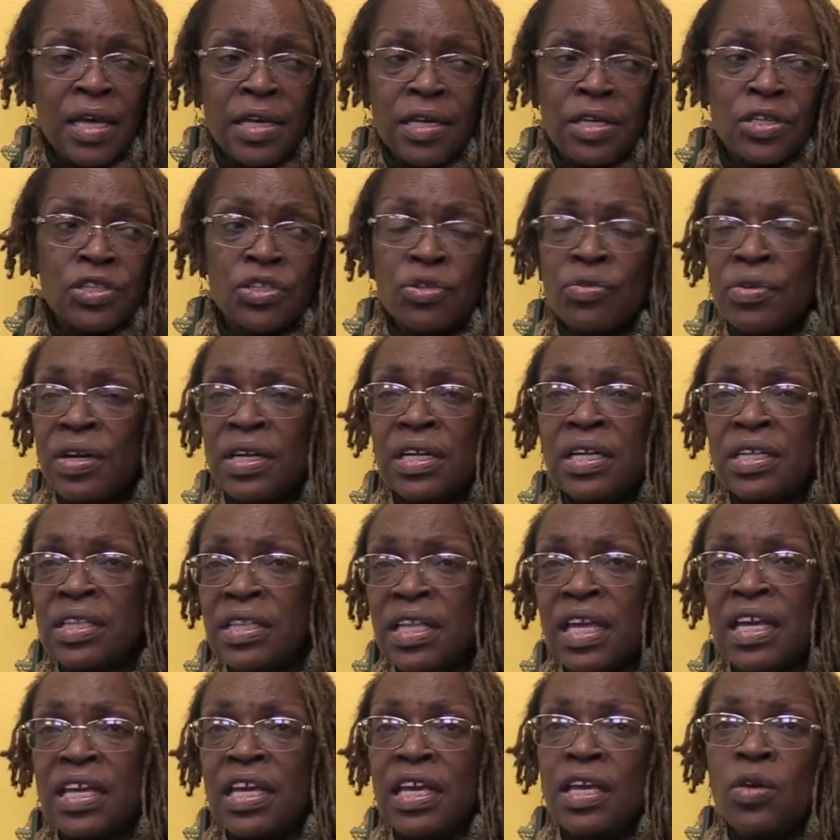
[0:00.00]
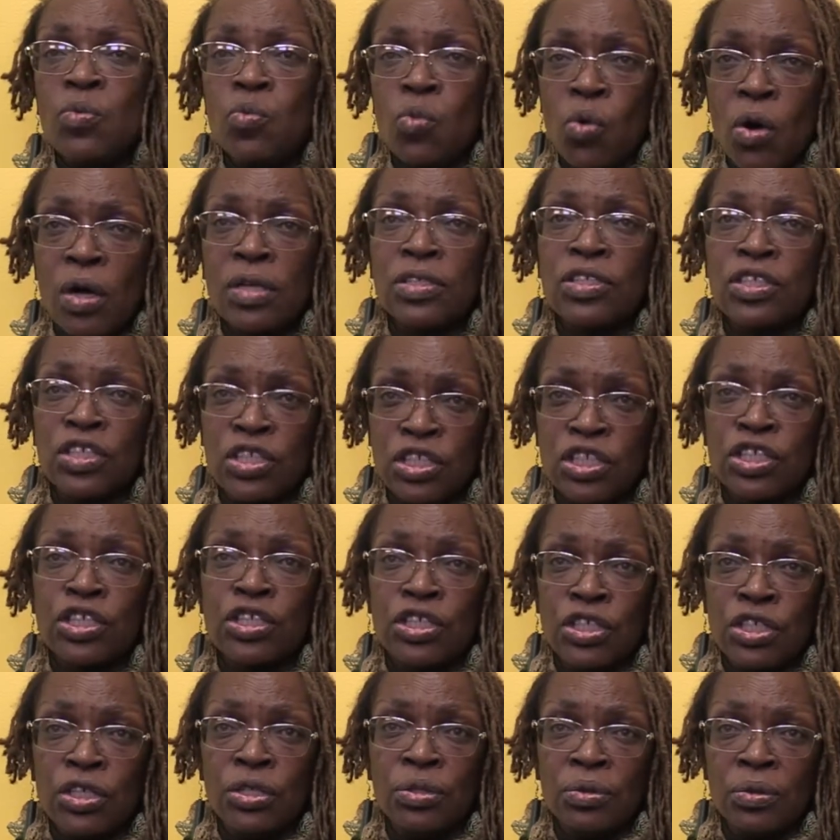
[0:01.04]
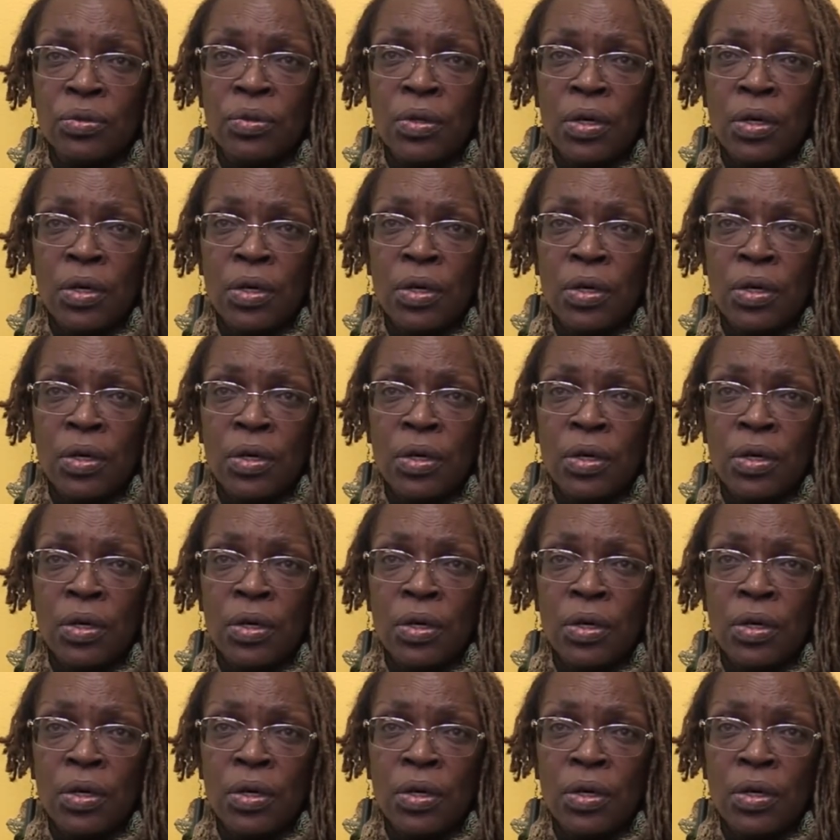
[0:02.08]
He can do anything he wants to do.